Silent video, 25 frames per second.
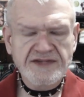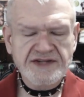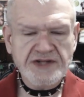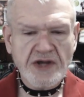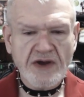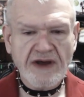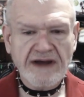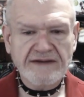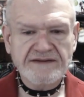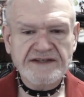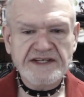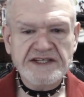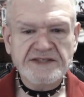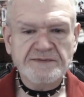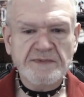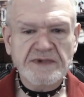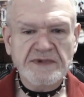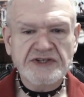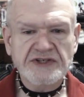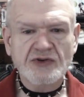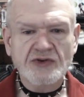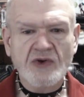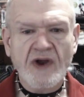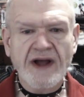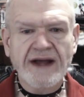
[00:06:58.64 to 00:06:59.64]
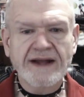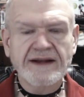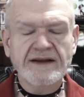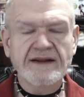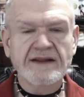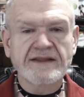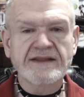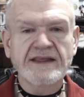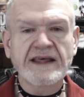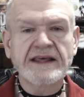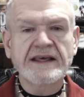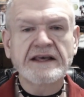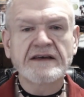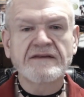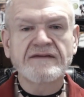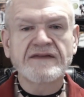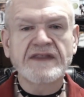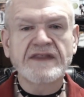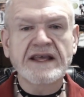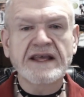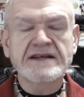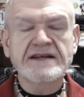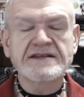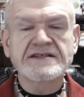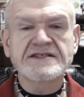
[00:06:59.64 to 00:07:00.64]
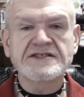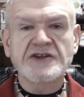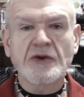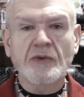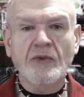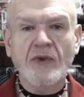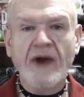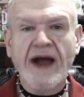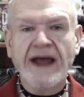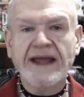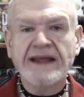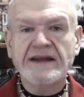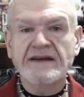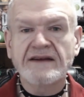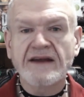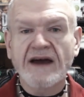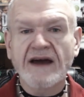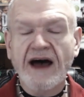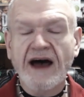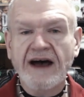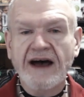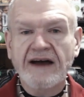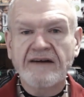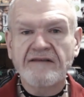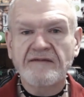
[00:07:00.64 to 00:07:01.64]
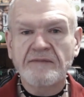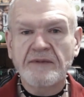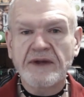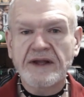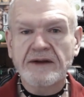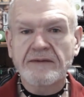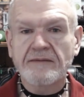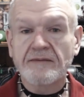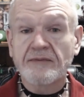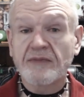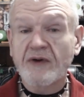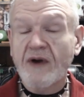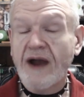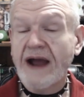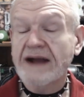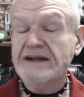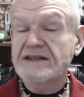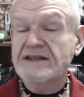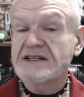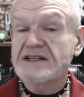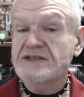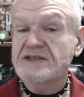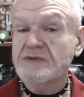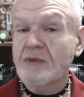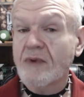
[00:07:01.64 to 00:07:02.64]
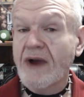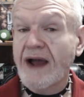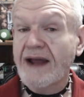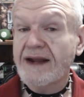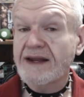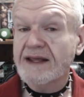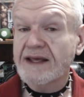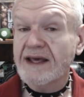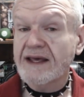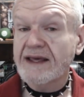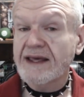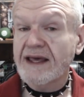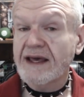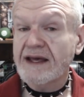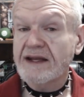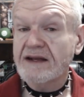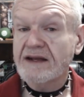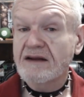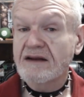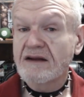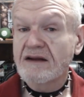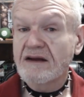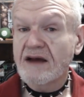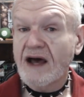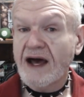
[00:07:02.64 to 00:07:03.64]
So I've just been trying to think of things to write. I've been practice writing again.